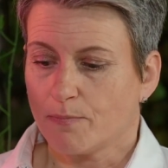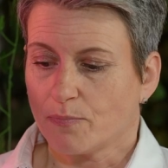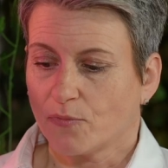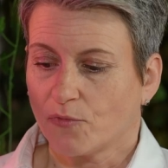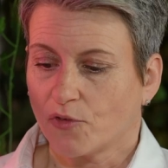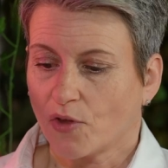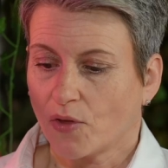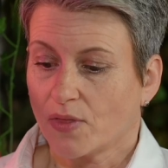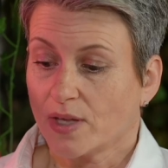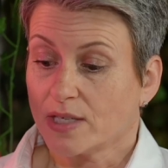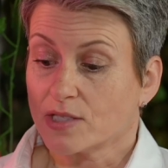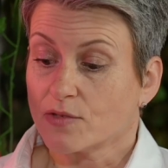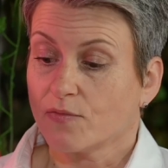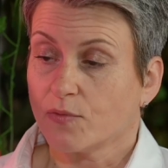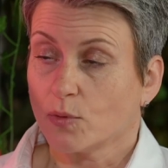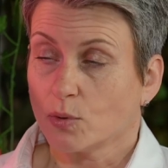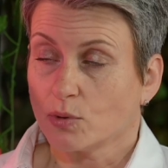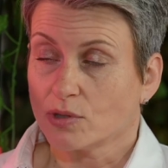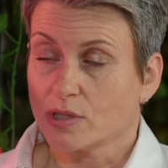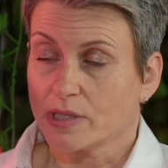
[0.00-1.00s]
So there's
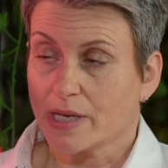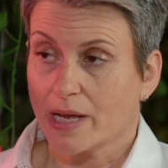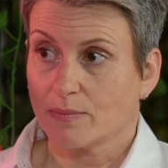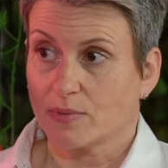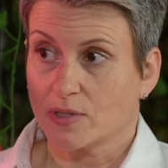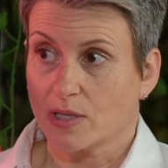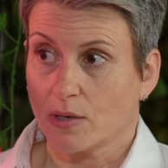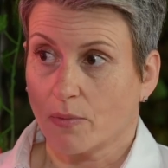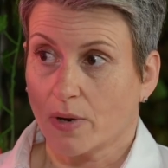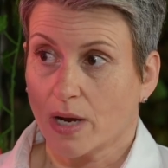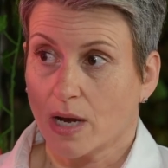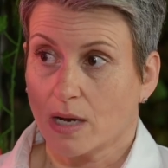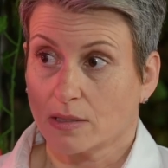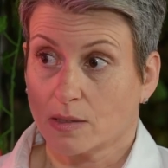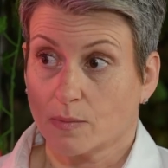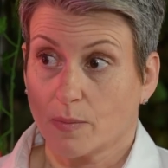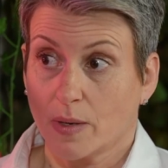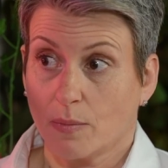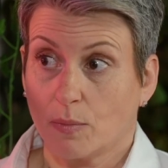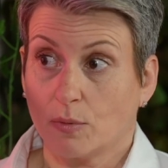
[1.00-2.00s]
4 steps that we
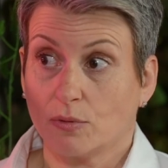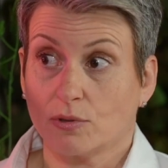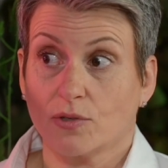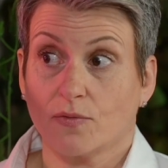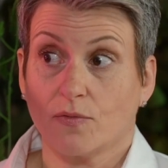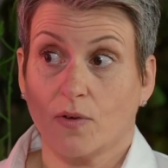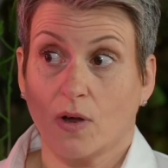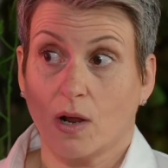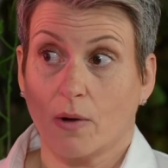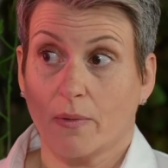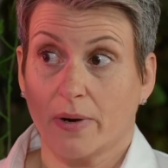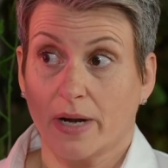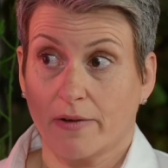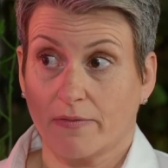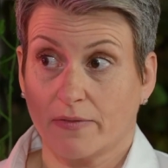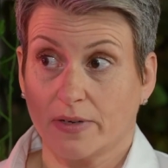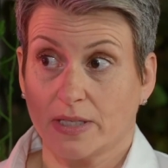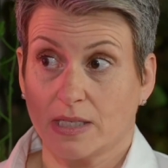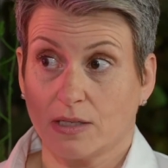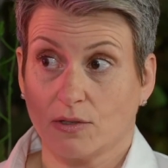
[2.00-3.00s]
ask people to follow in
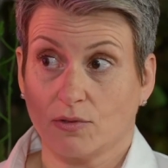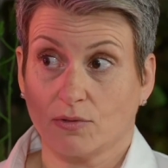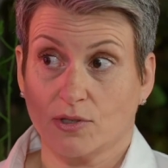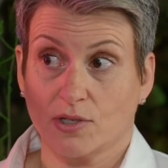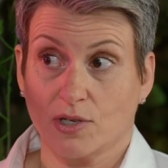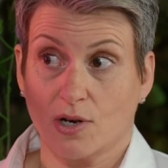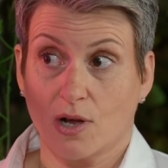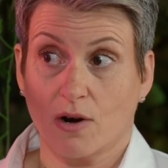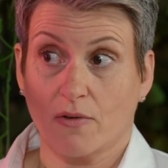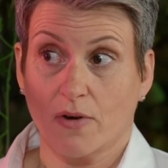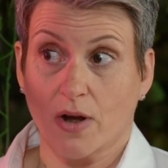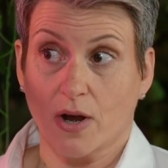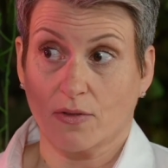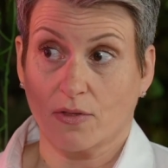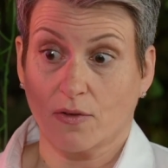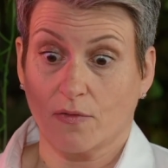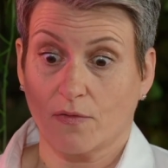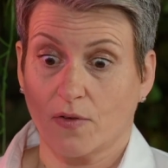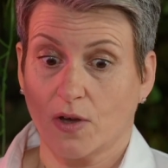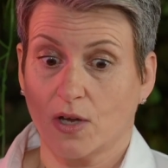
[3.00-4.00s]
every single scenario.
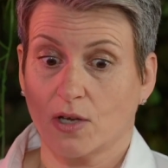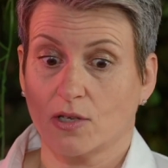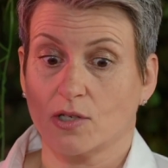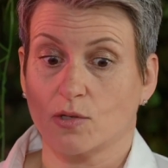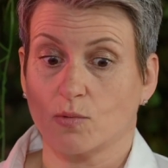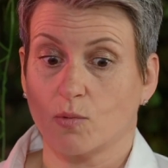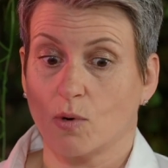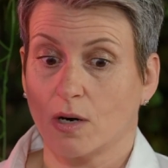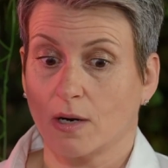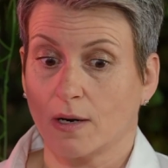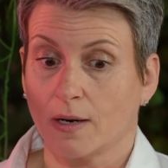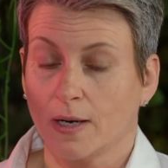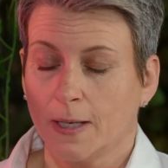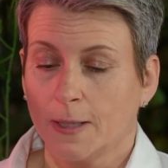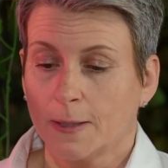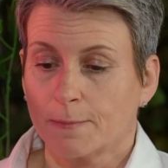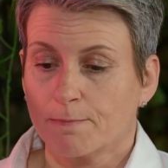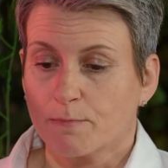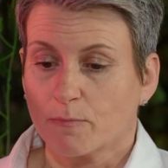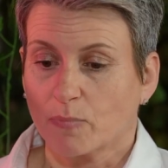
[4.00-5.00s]
The first one
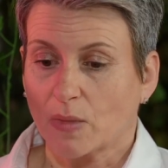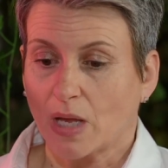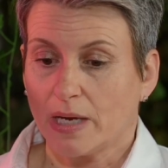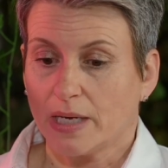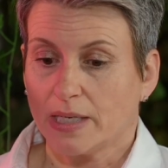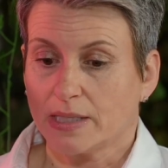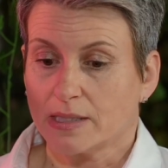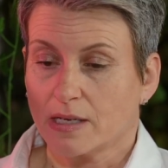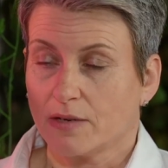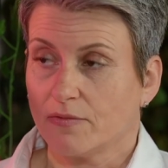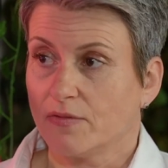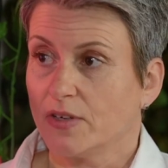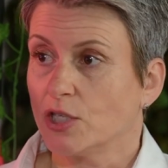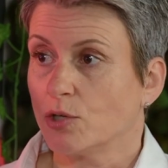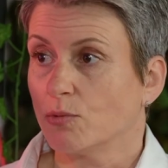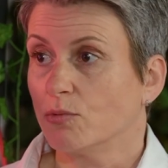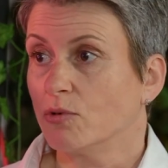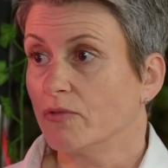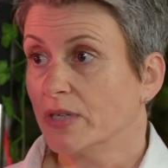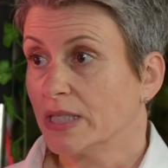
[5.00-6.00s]
is a
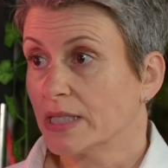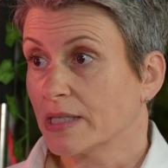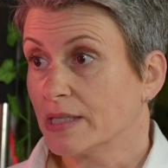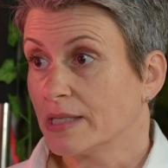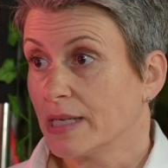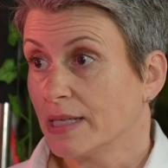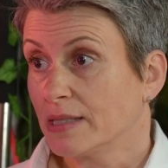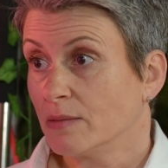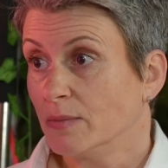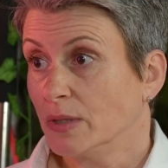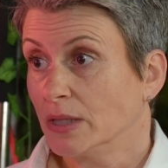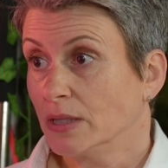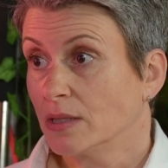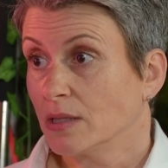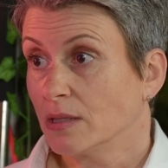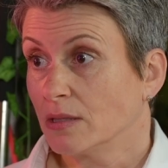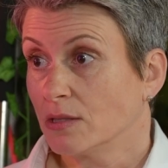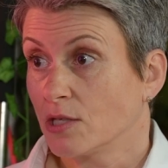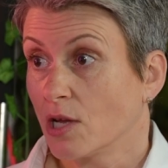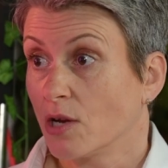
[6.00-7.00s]
visual risk assessment.
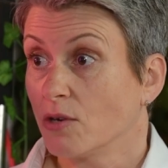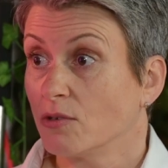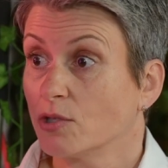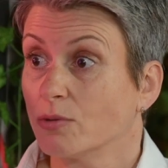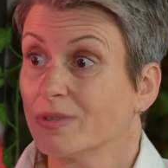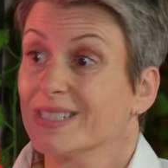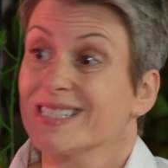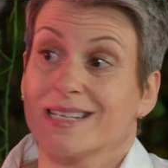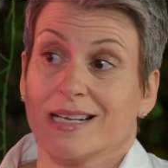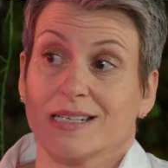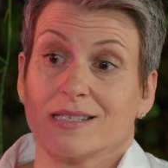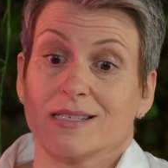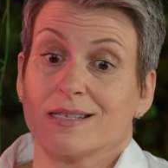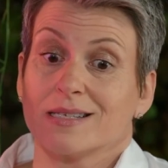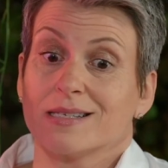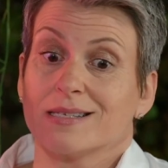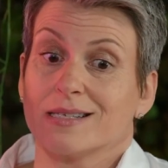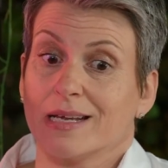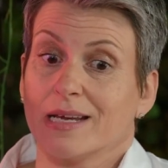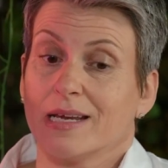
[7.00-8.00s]
So to assess the
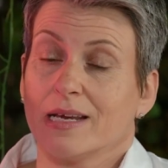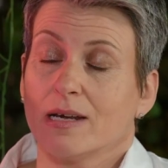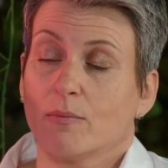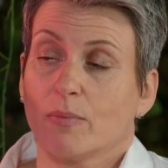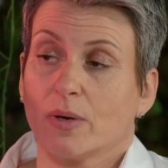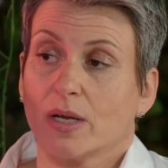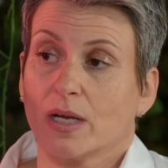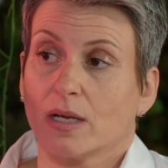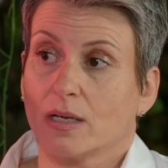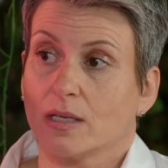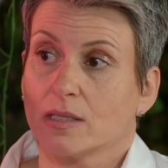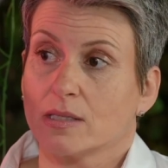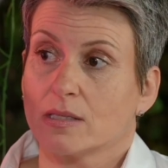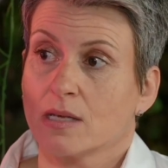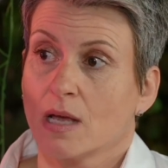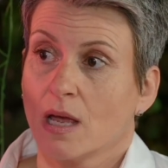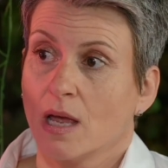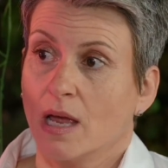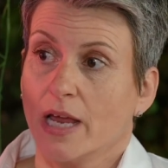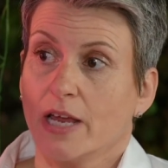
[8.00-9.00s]
scene, because
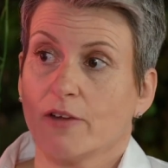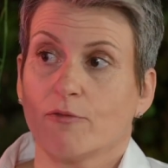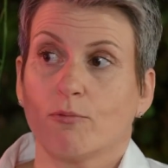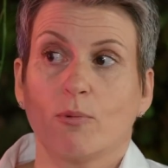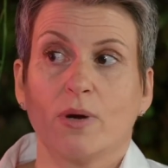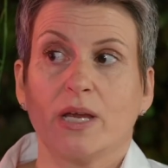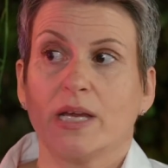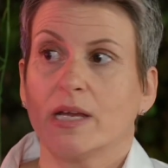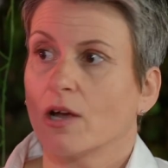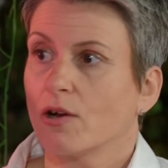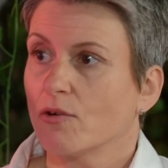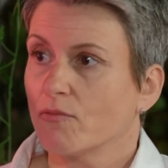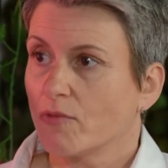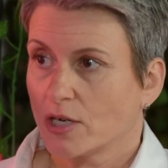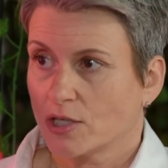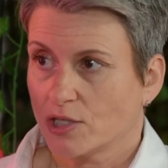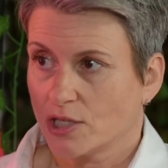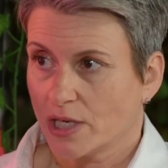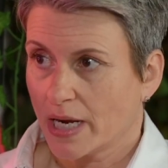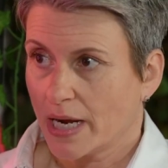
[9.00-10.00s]
if we go
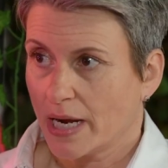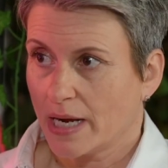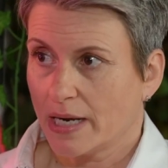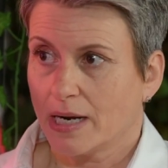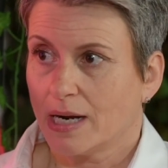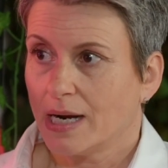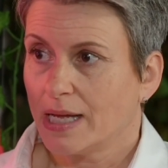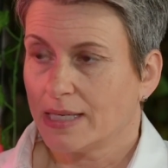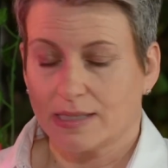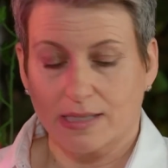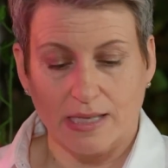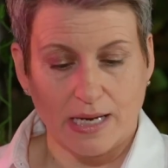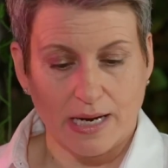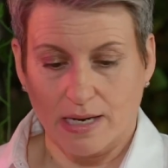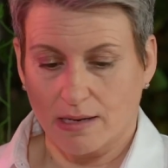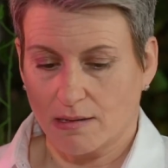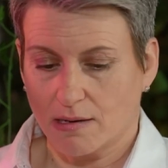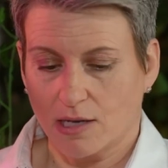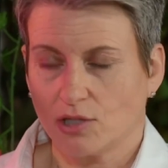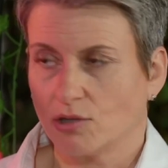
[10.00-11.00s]
rushing in, and let's
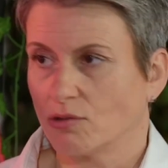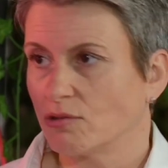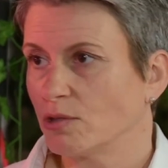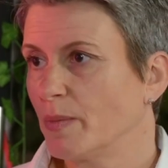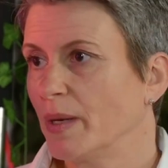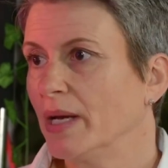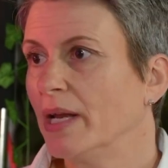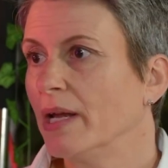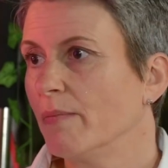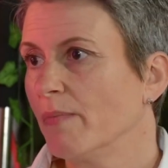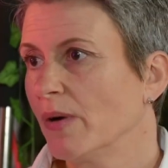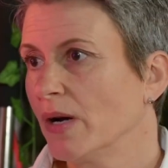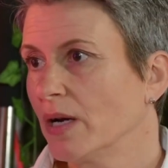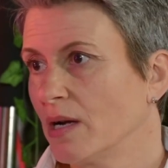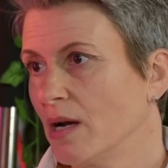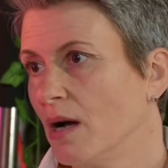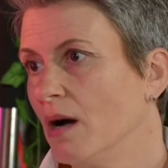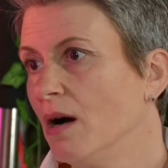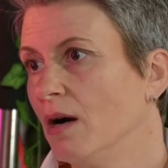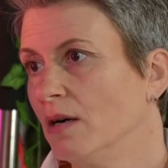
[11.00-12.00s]
say a dog's been hit by a
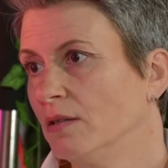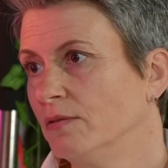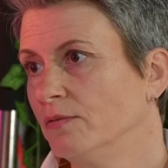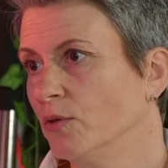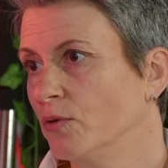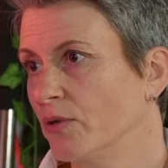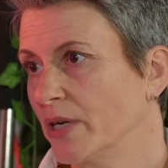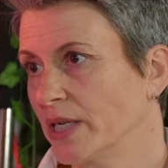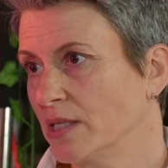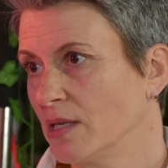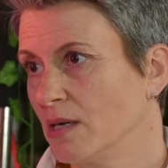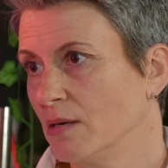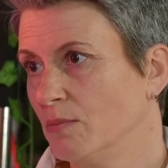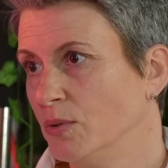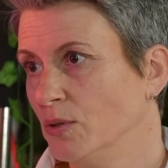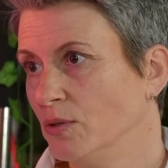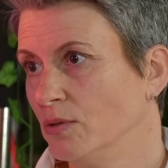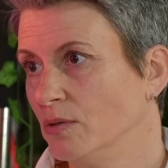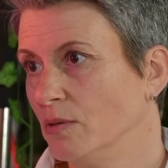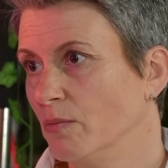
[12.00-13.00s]
car, for
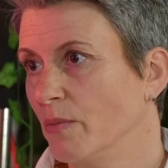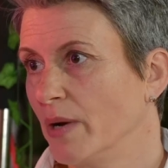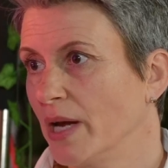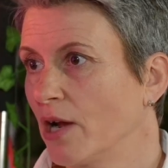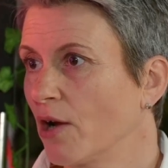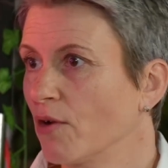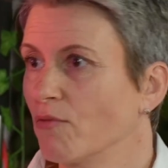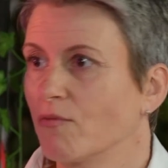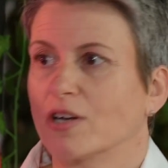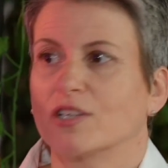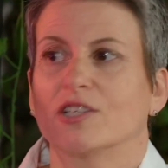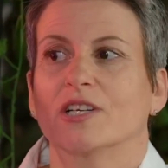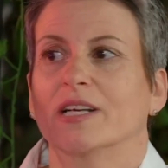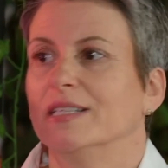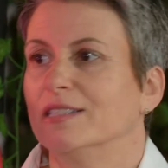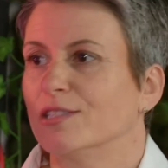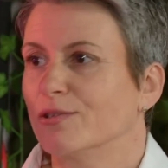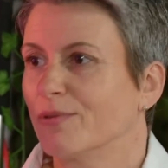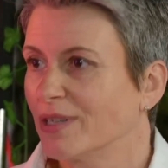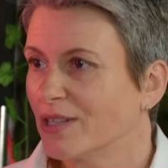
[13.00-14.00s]
example, and we go rushing
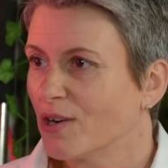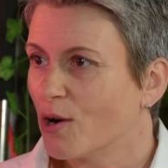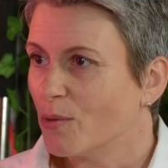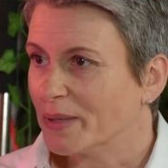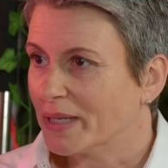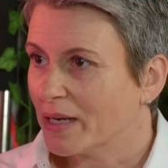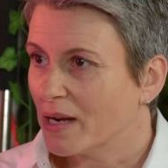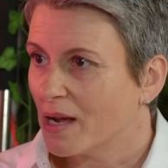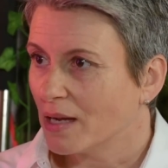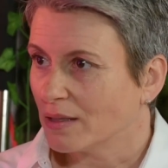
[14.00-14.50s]
into oncoming